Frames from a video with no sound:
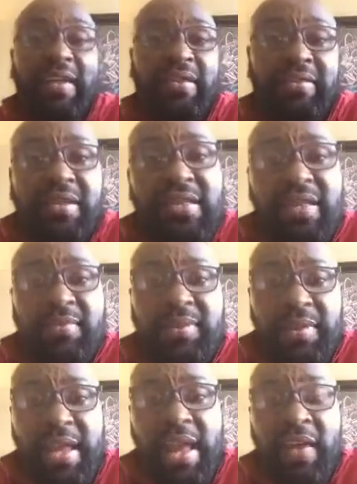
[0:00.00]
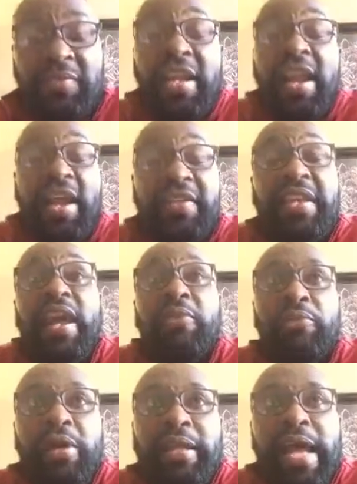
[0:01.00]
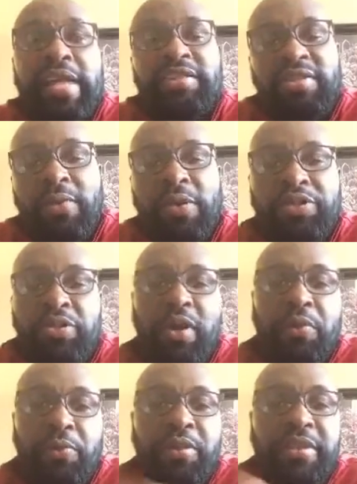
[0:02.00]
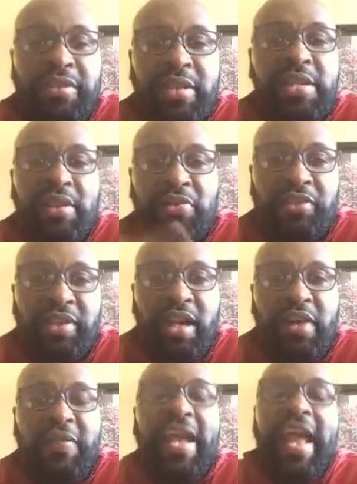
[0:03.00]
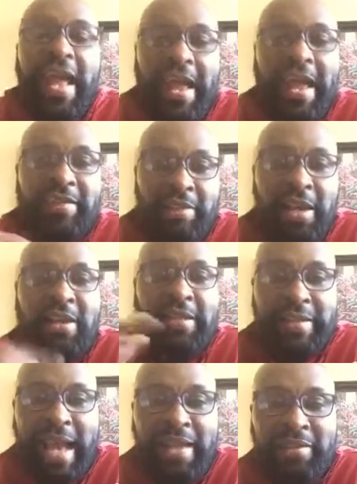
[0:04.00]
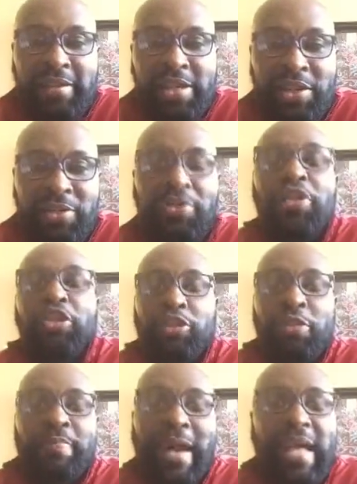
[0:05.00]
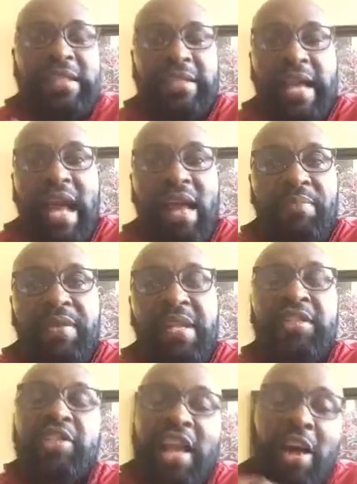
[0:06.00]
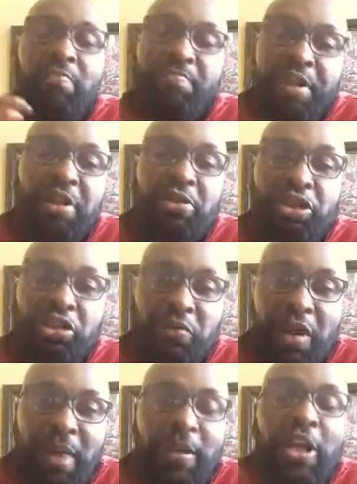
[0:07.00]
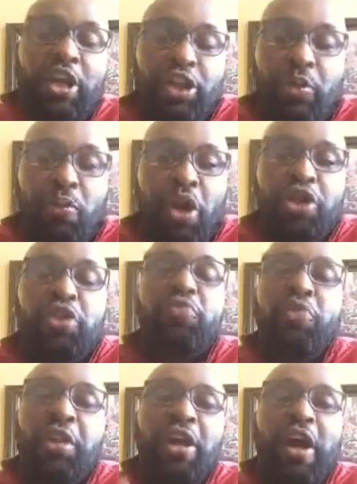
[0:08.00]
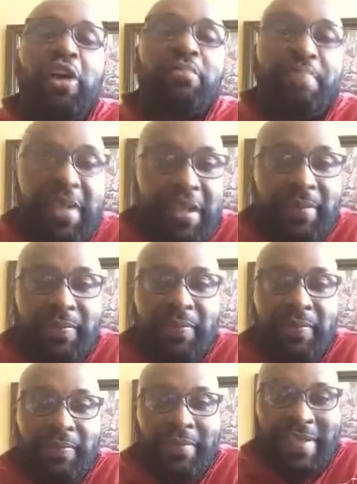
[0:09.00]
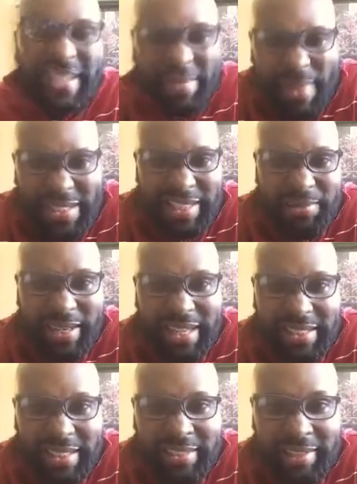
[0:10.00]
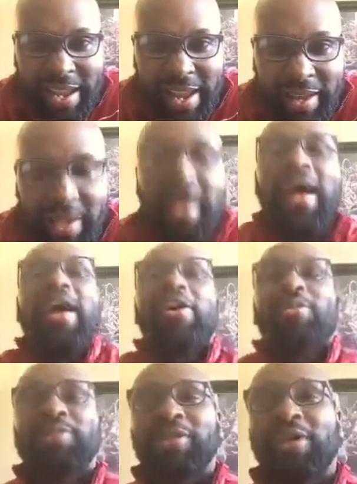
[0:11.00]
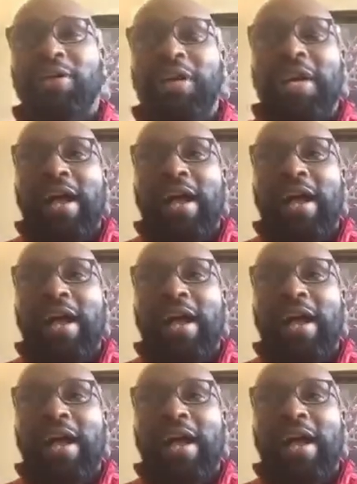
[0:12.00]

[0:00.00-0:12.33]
they see themselves. And then I realize, you know what, you don't really see yourself as good as I see you. So my job is to help build you up to where you really ought to be. Did that make sense what I just said? I hope so.